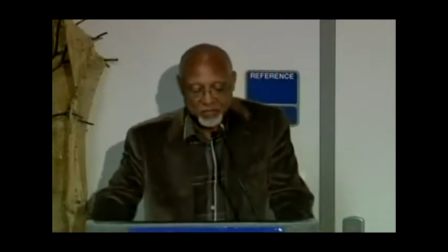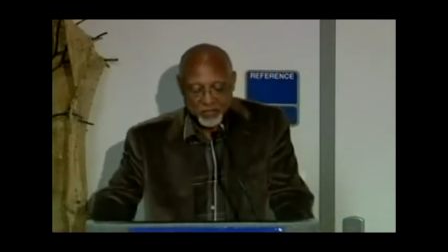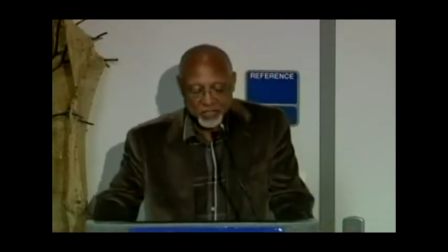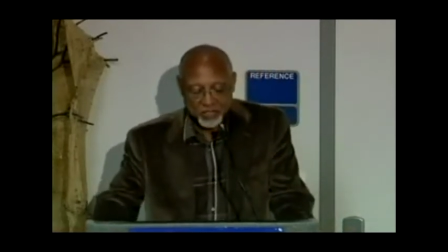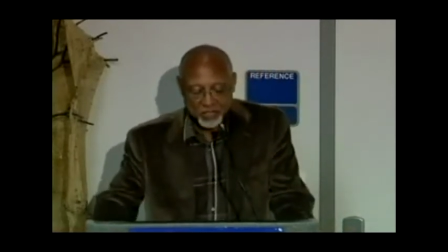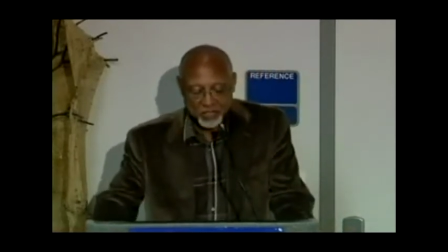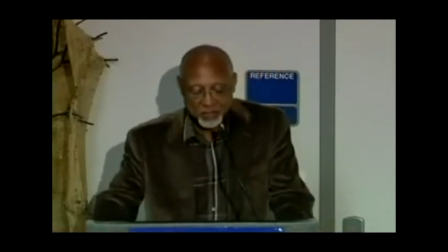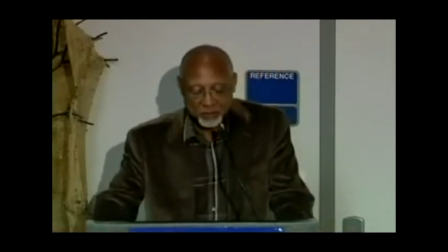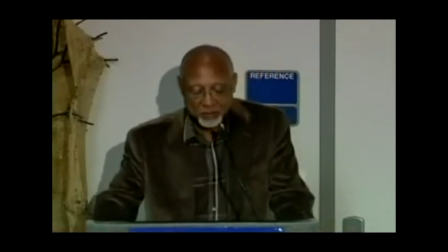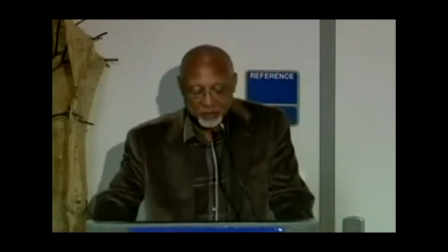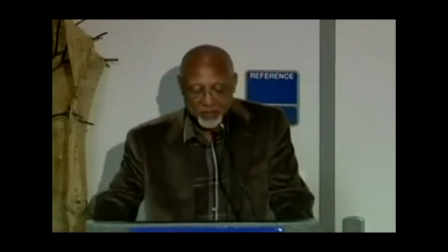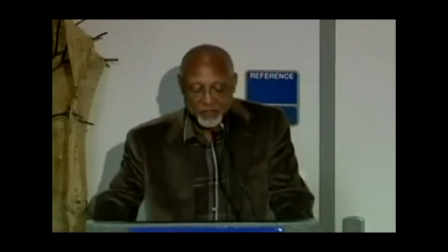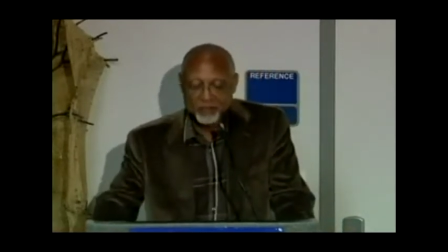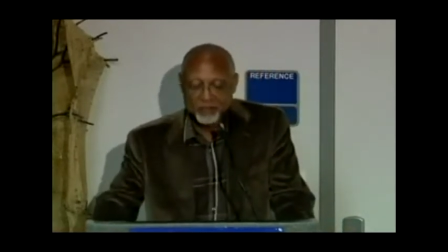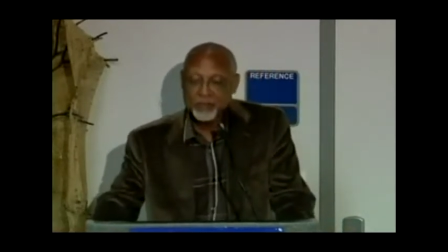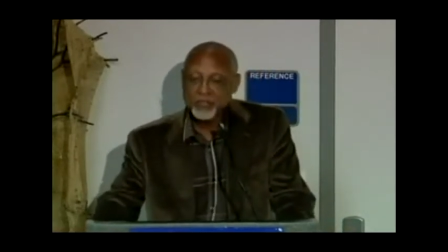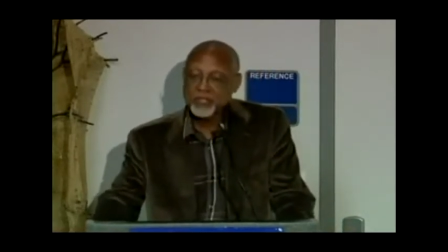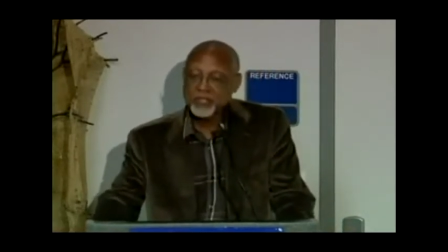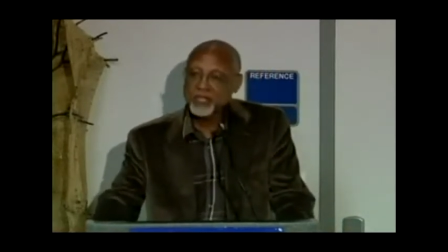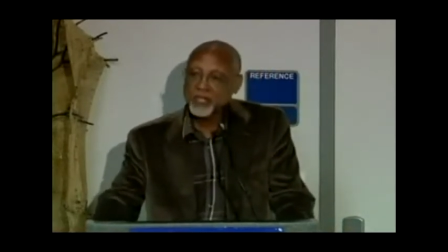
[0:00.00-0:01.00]
readership and
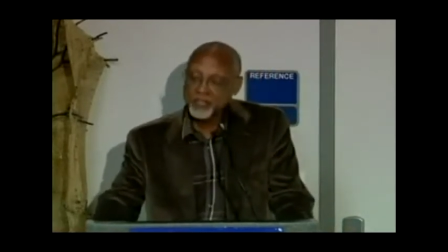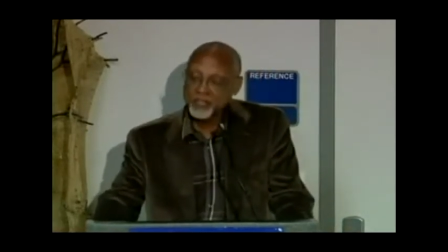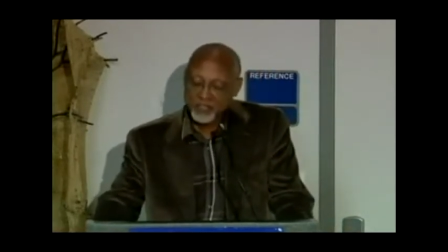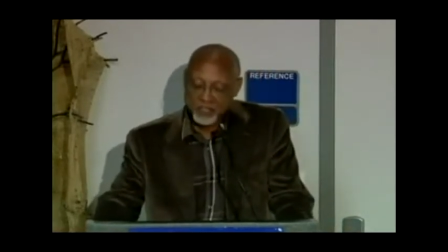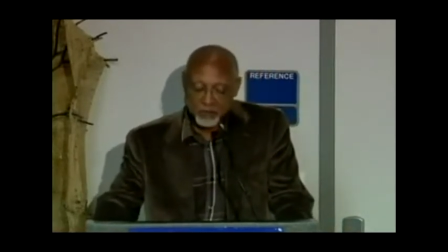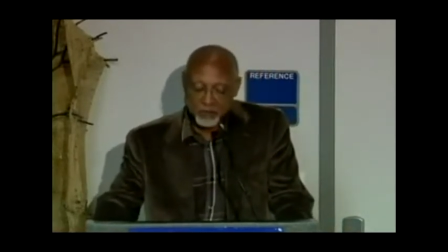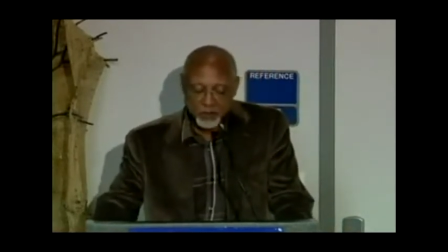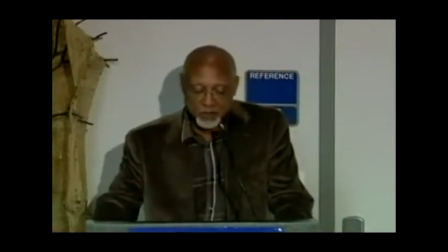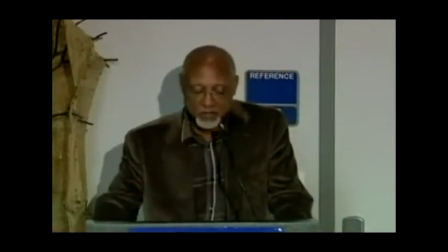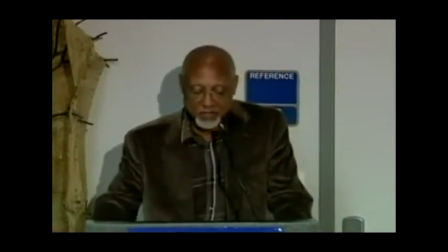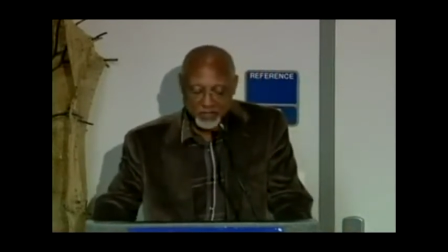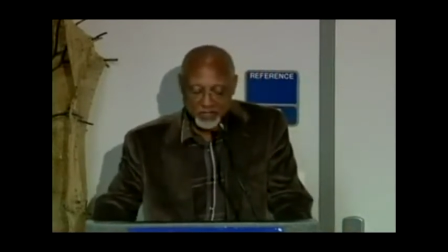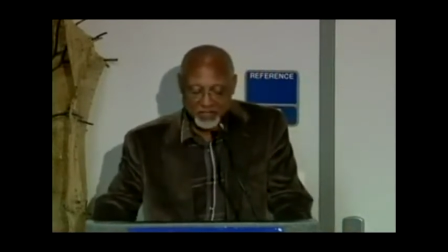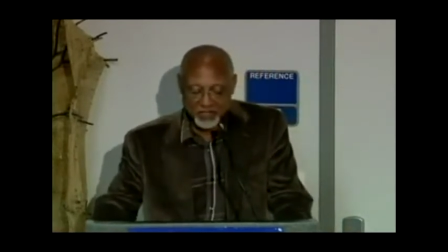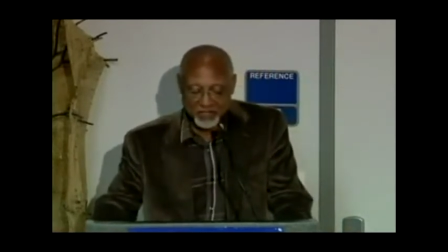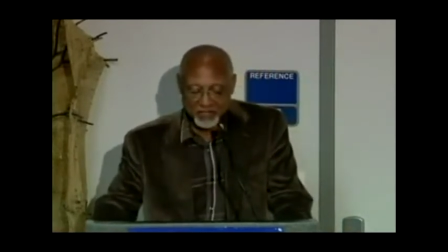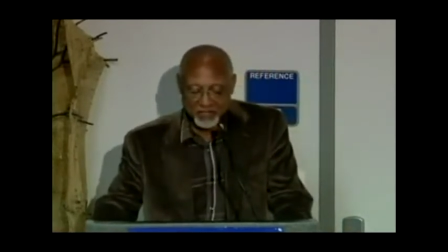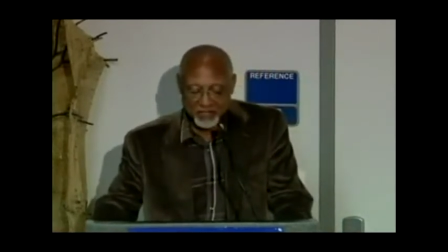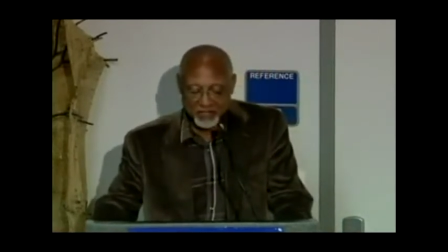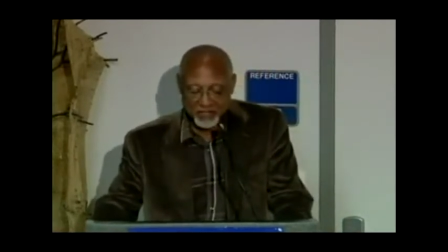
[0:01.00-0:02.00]
a research
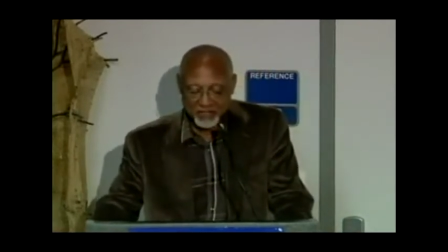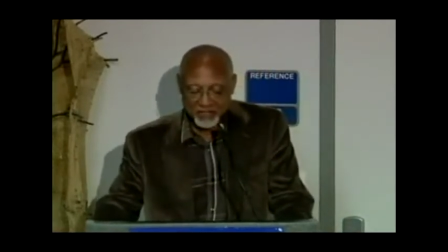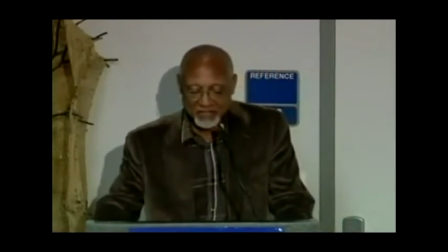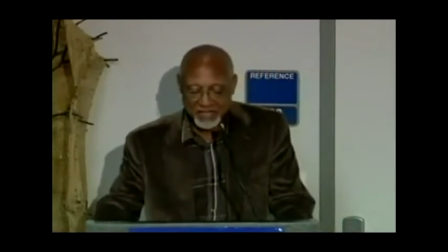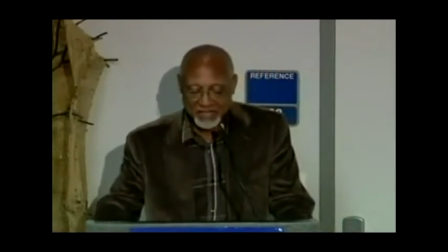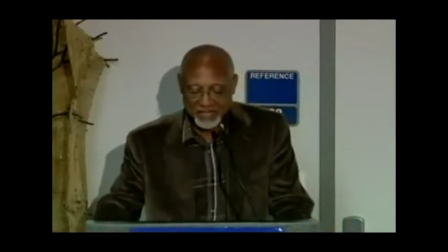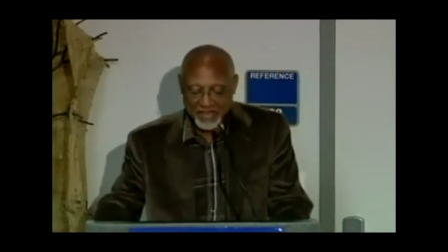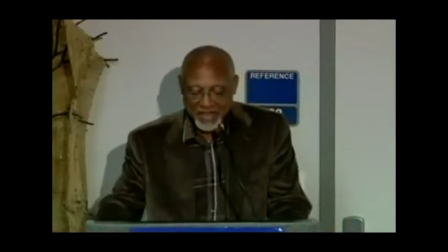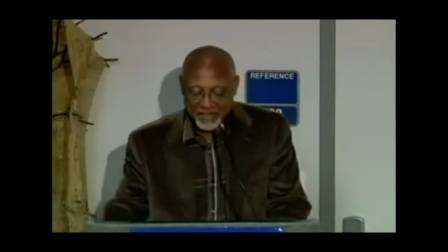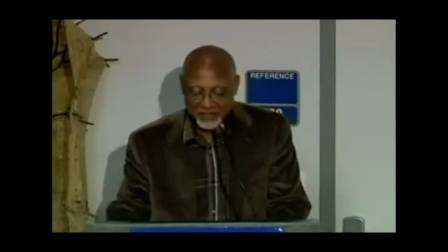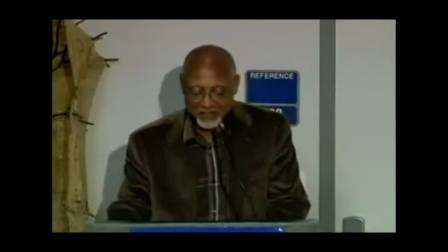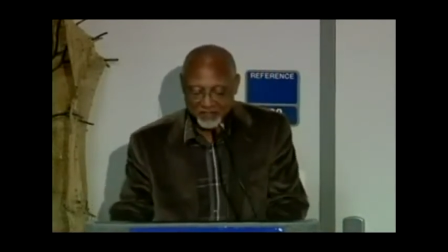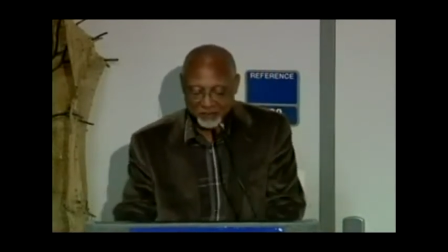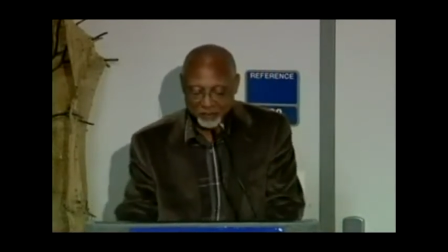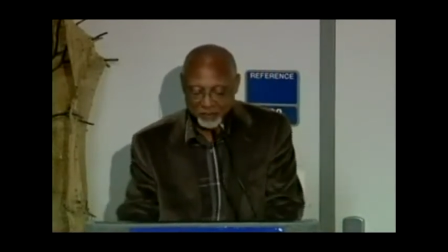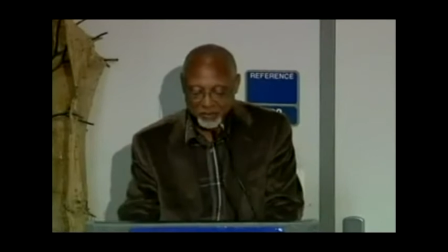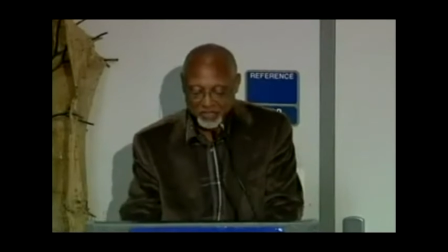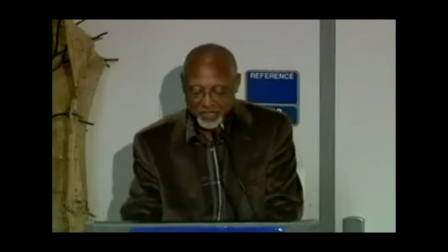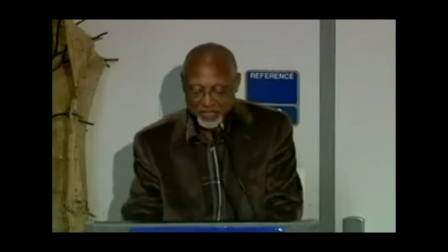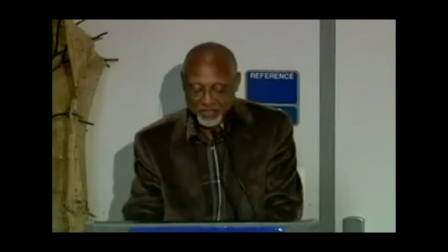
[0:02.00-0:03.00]
community that has
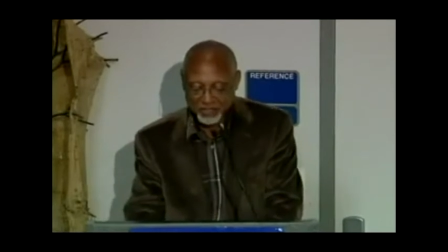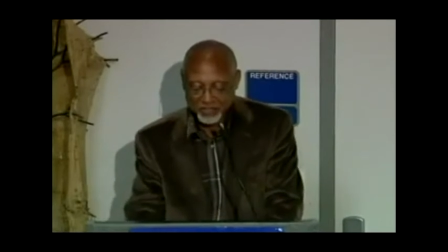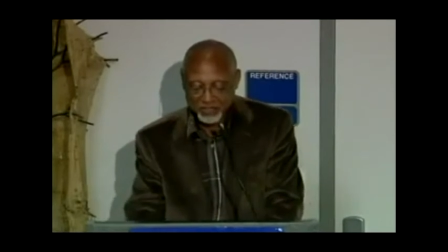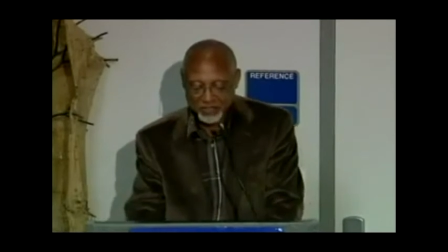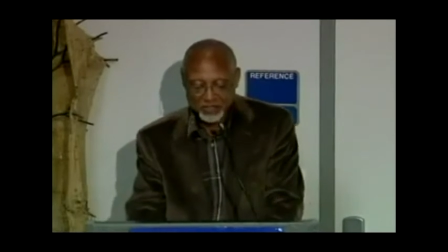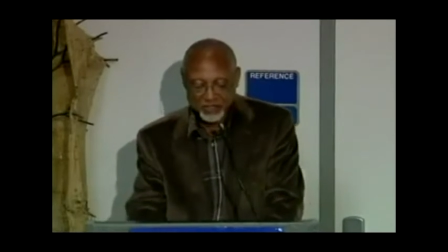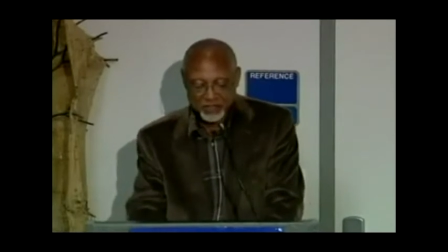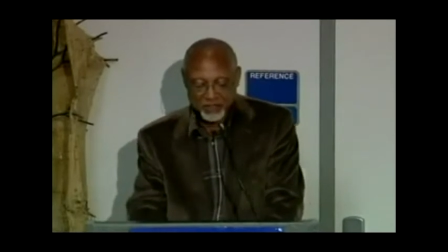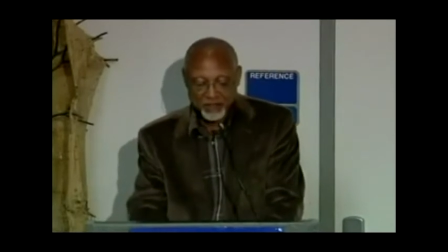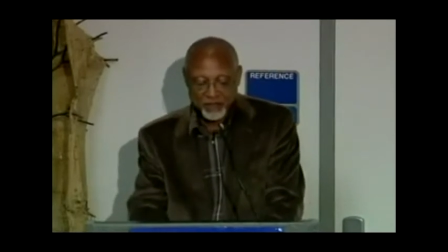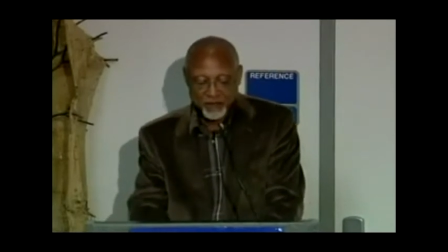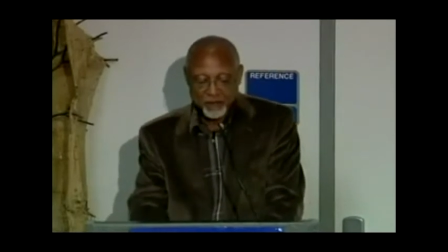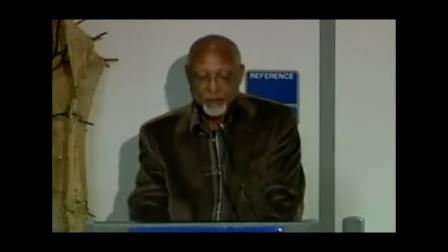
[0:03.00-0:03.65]
the potential